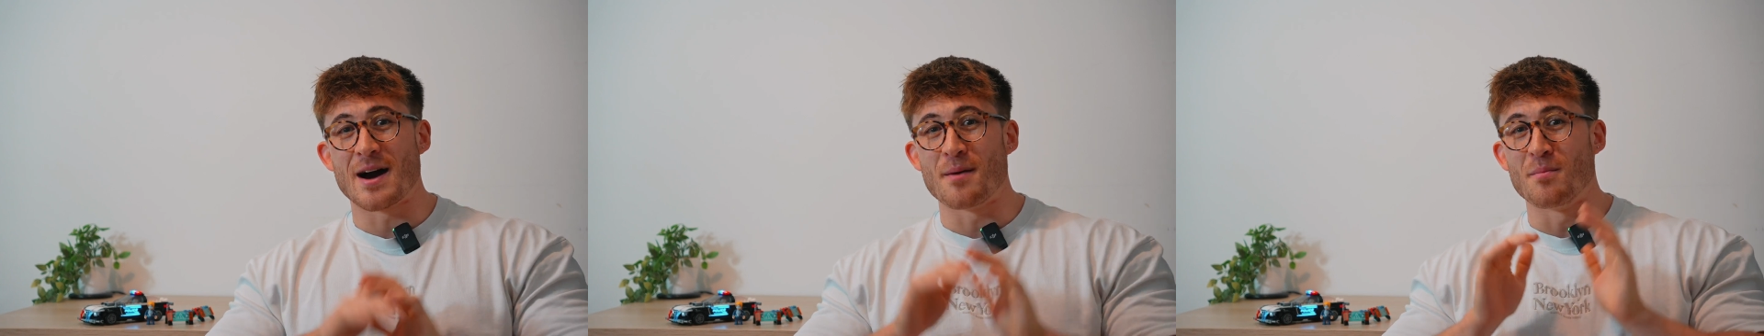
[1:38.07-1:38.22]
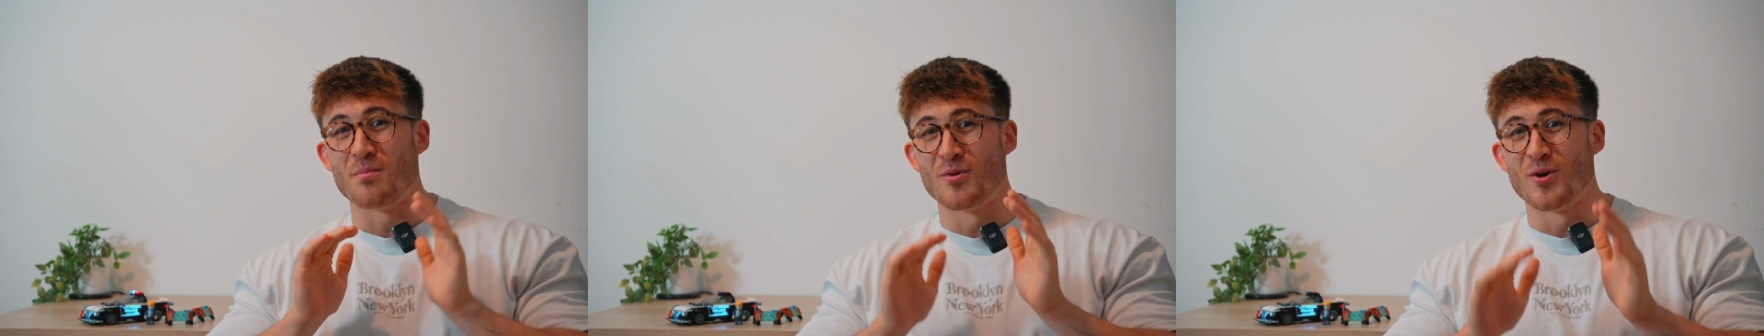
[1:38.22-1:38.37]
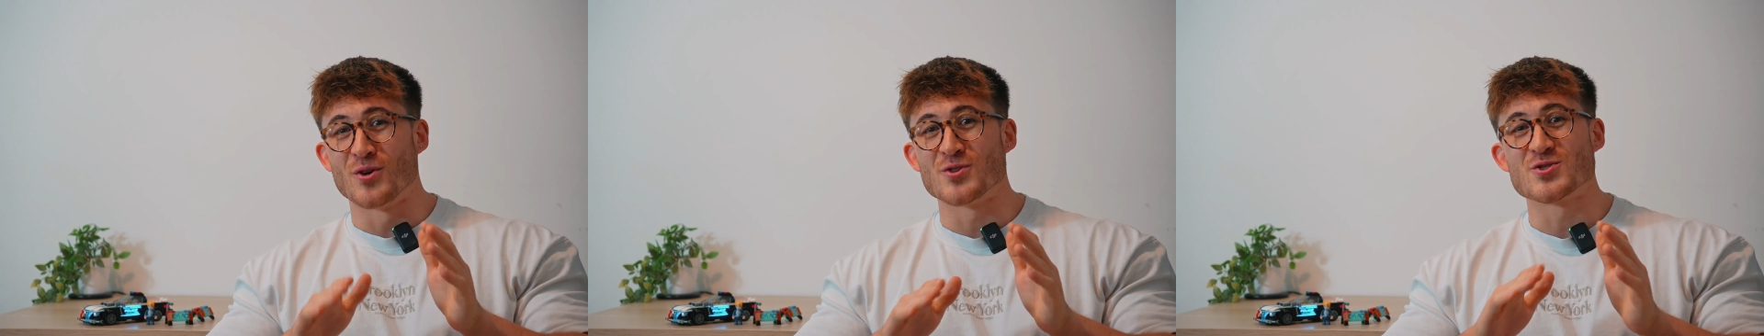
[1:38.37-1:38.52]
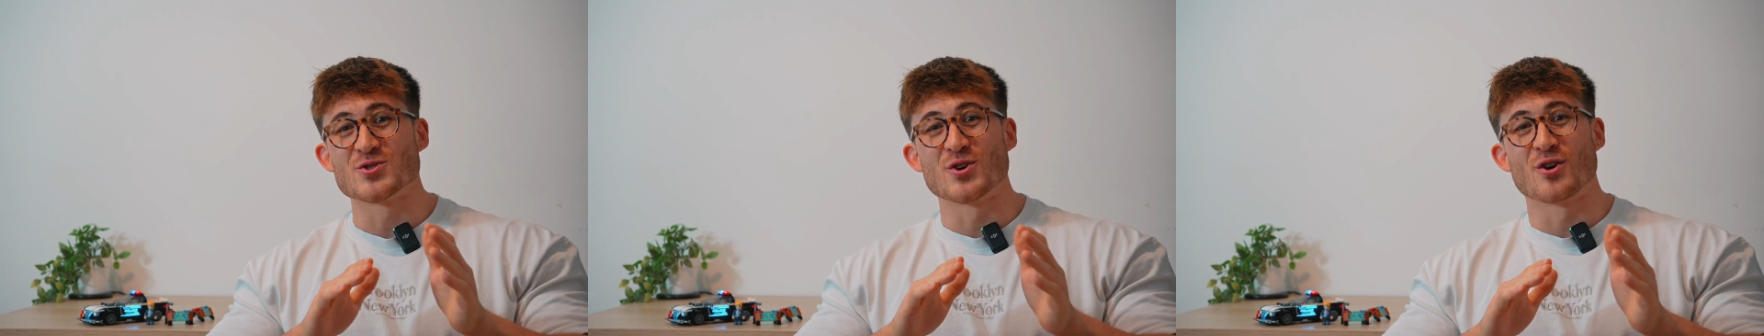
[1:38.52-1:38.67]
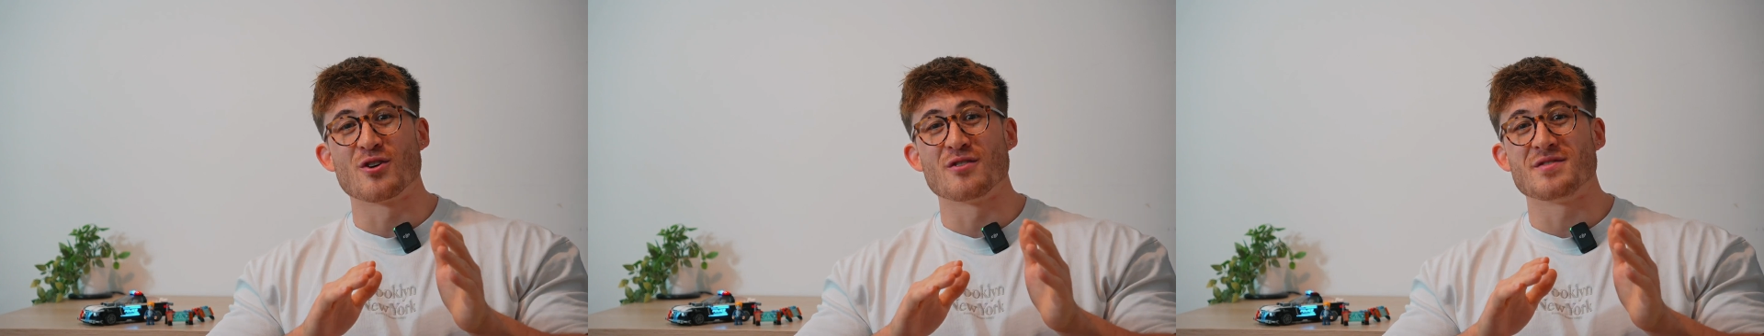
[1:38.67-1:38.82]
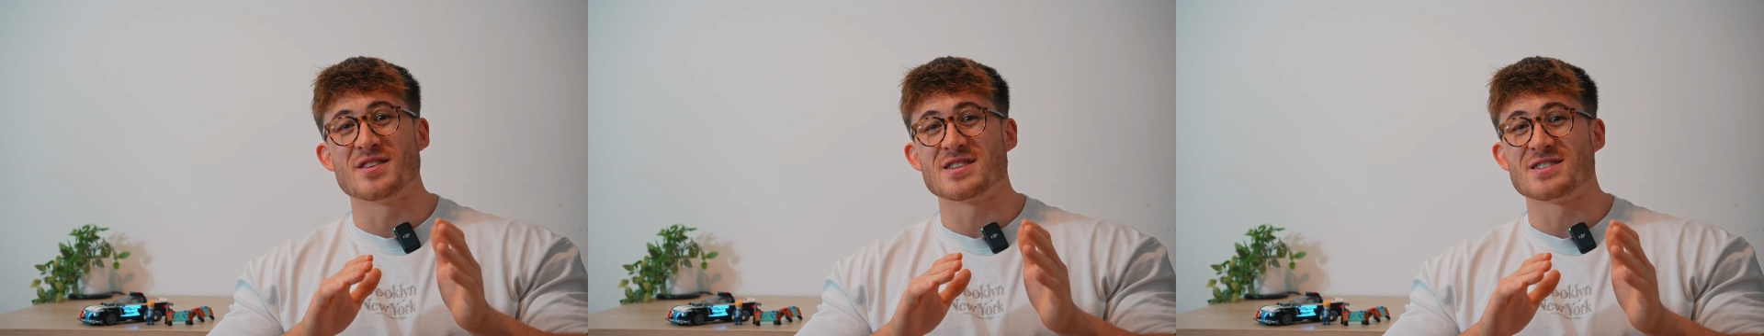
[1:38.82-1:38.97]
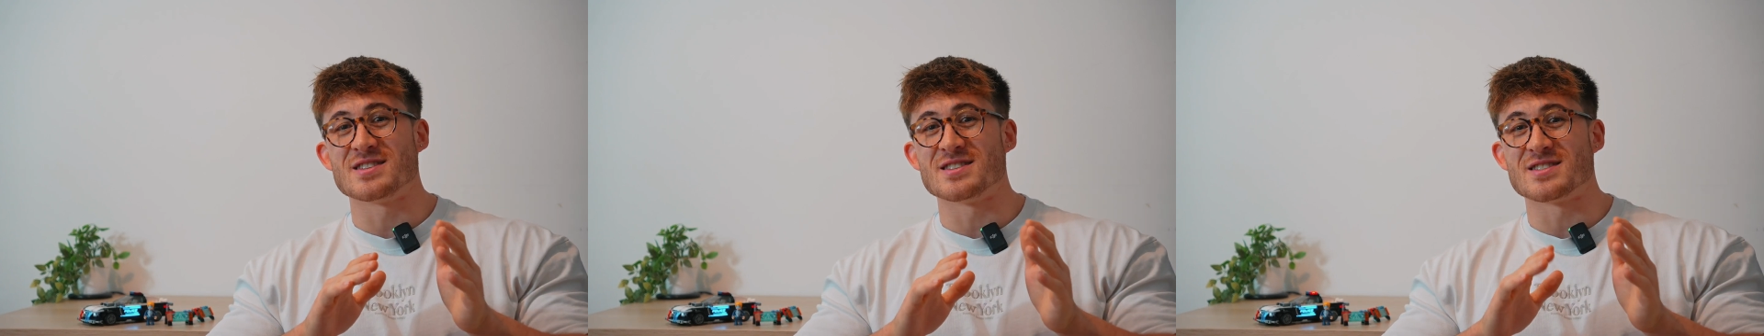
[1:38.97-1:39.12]
I'm not sure if
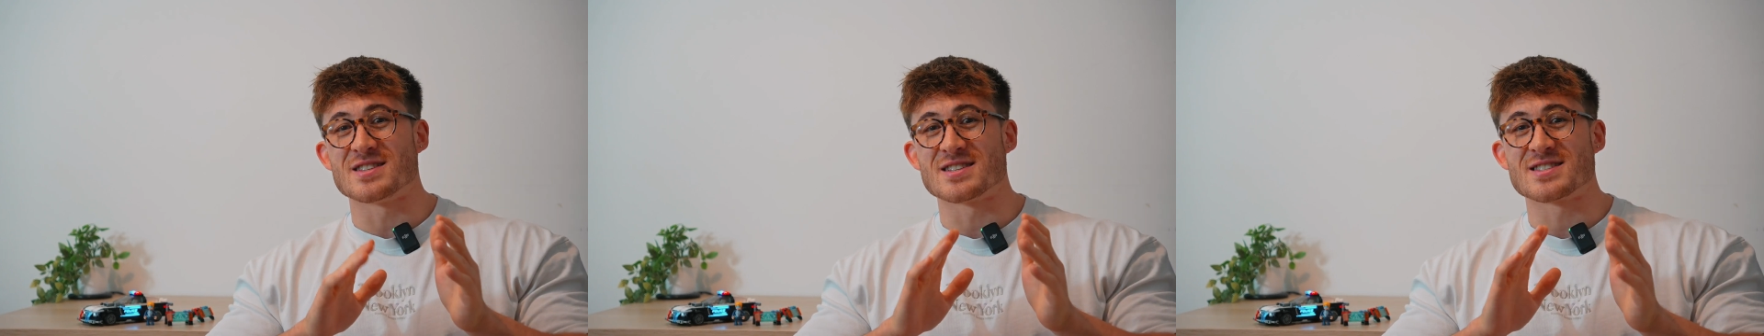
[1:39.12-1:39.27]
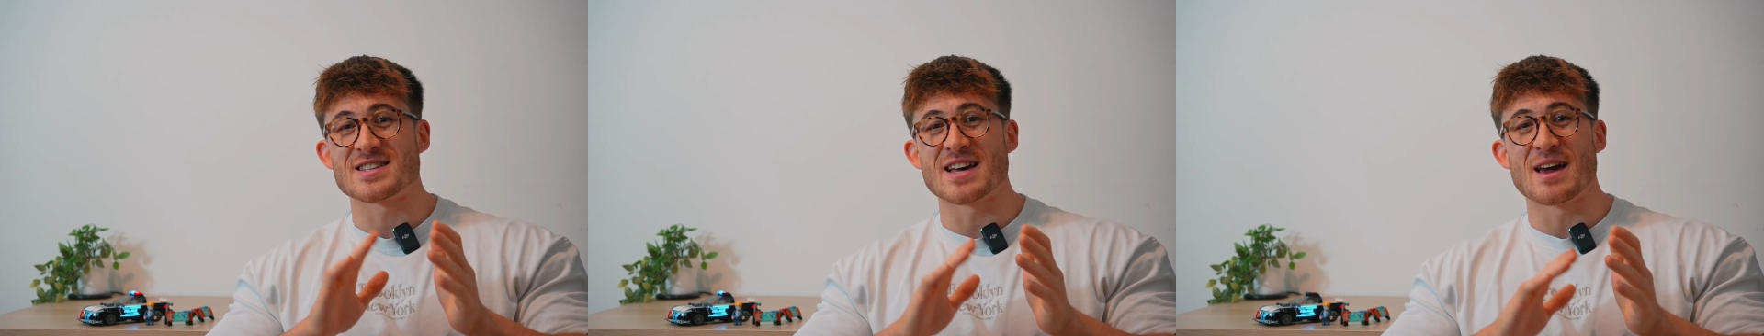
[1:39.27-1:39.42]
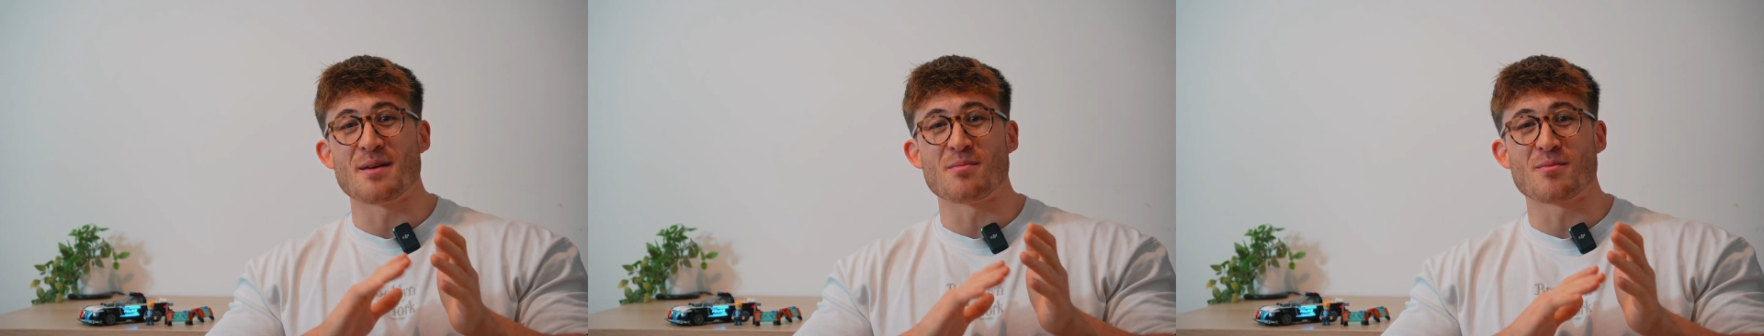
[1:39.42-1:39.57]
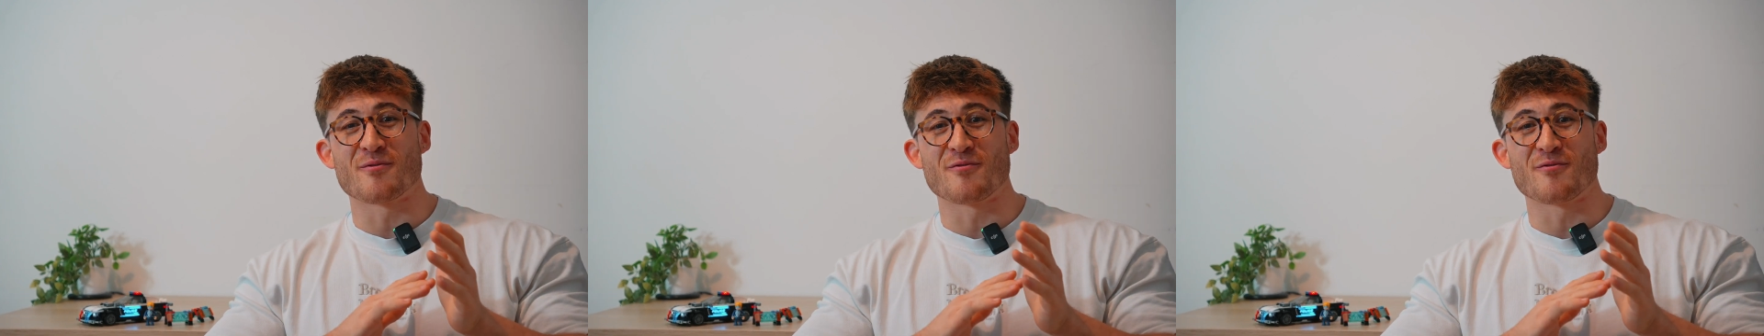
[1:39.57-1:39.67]
this is the same